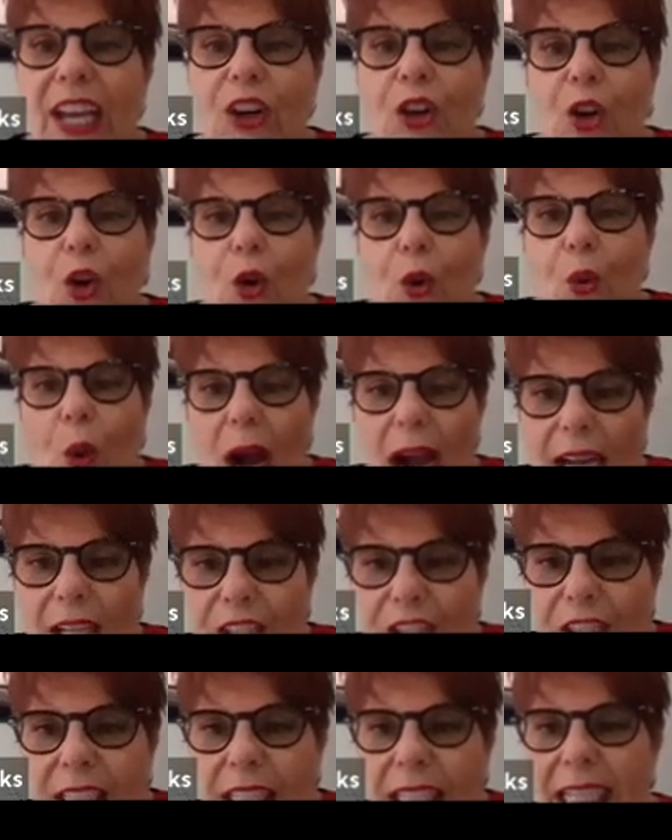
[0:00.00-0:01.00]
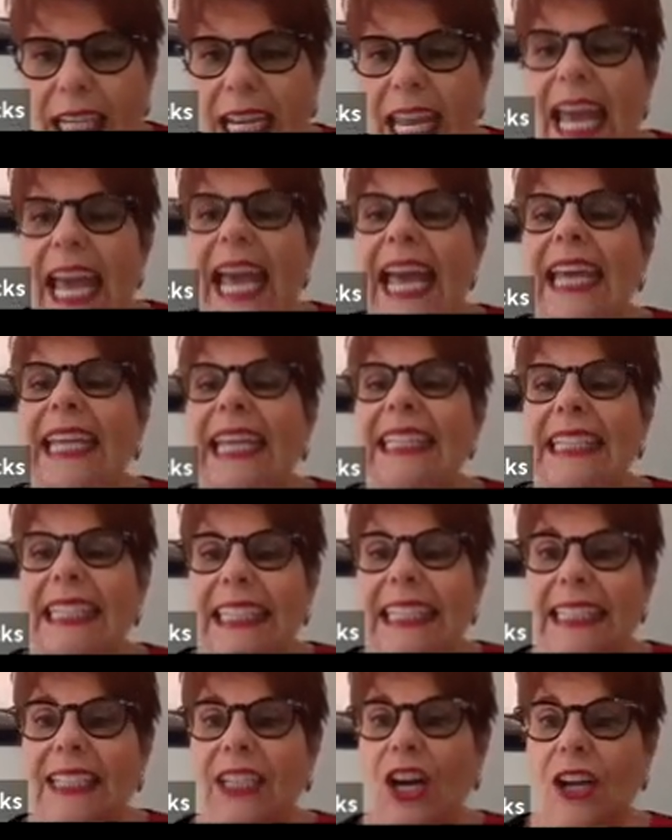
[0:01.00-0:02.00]
that are watching and
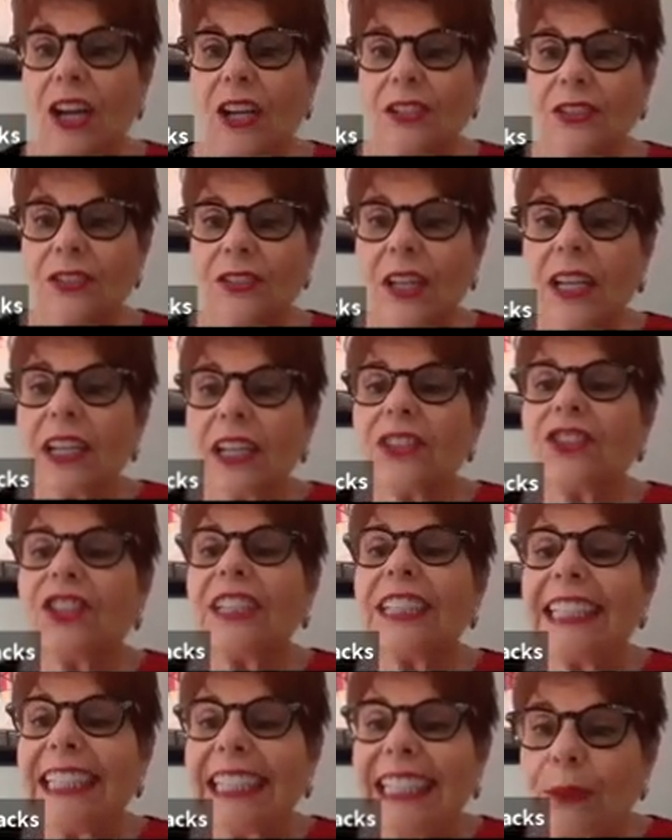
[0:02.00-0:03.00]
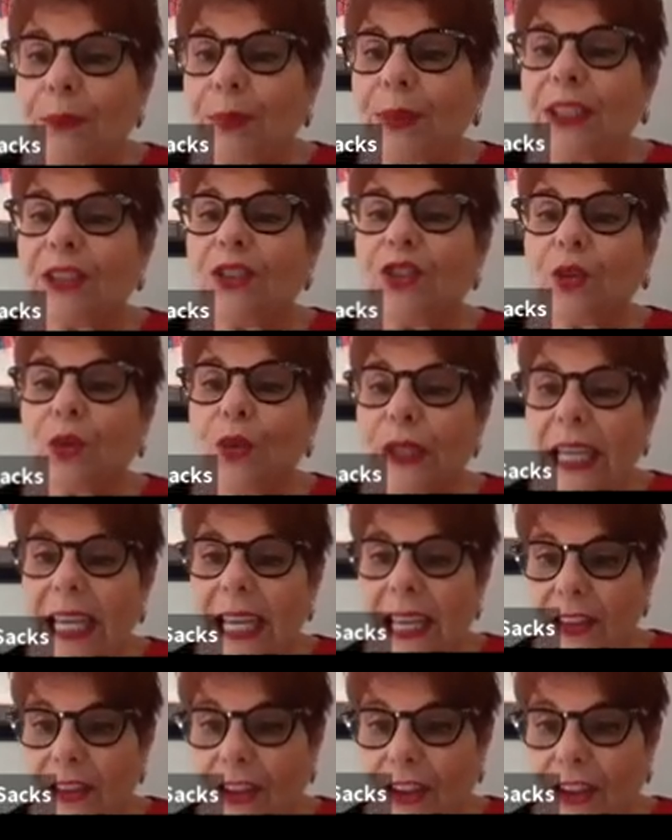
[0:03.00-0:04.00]
need us to keep it
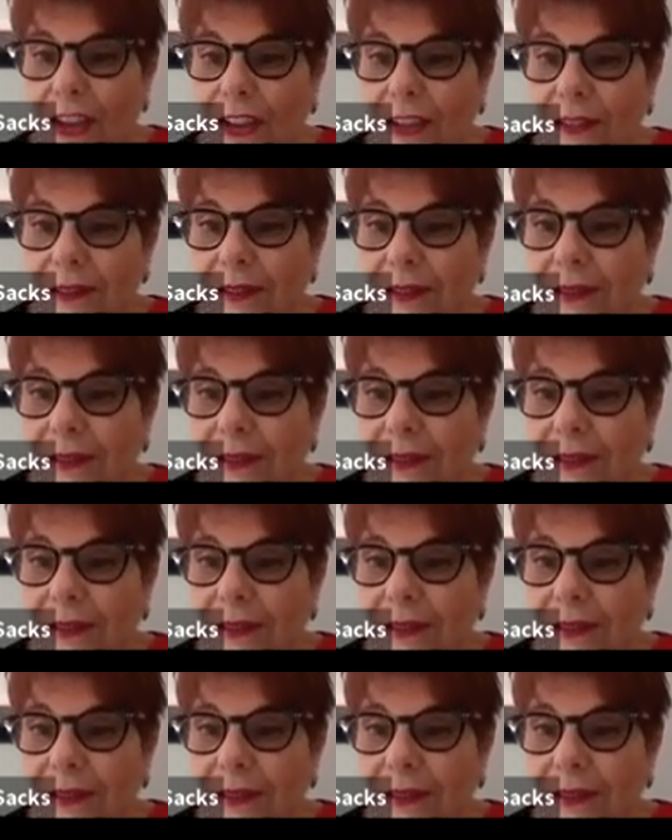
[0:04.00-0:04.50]
together.